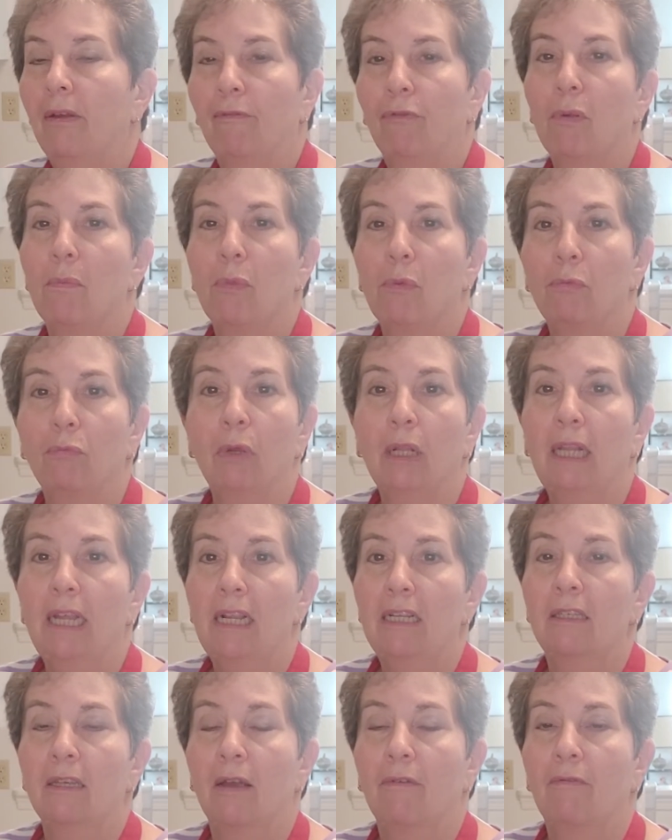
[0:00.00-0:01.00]
from
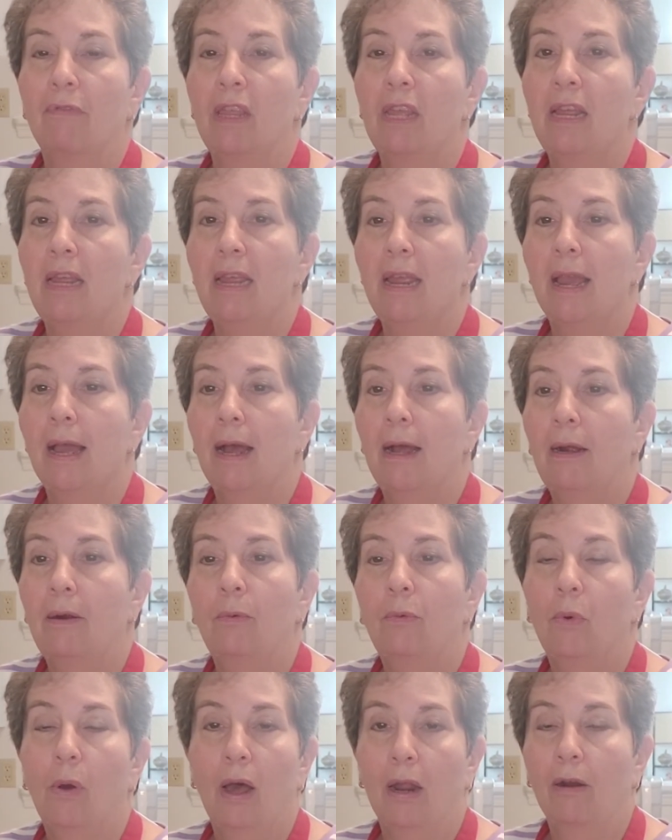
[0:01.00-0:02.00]
release of the
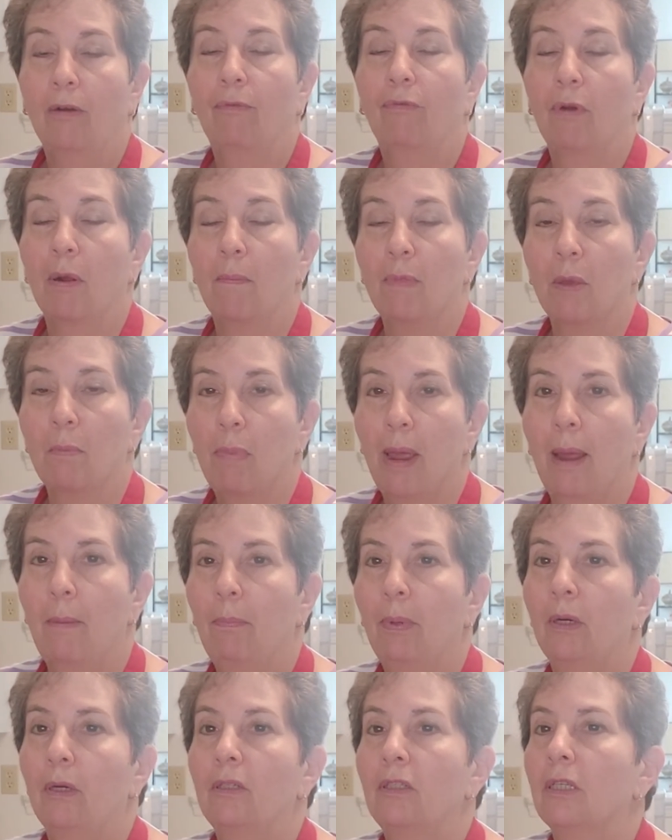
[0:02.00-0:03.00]
water from the
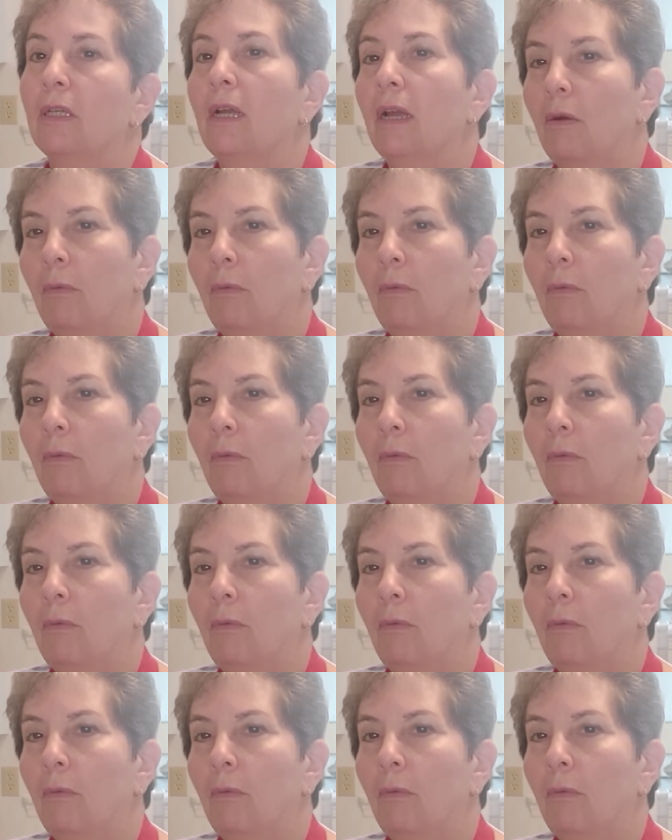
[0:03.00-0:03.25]
peppers,